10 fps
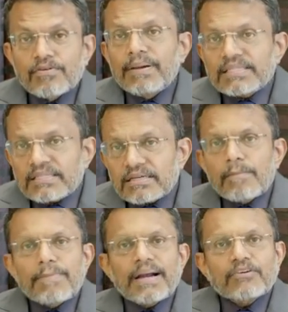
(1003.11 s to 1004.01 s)
for better
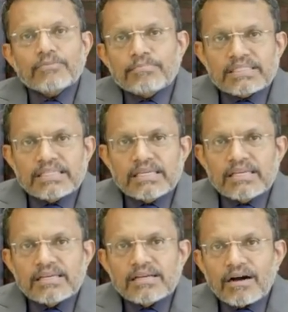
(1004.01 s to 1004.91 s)

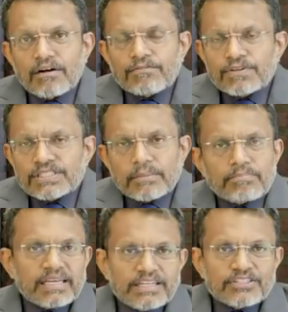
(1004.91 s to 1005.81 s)
comparability of risk
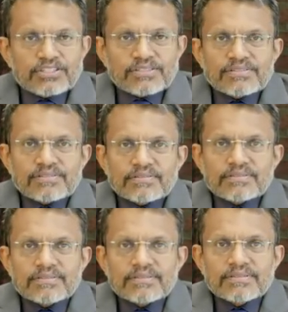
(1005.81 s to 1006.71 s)
implications.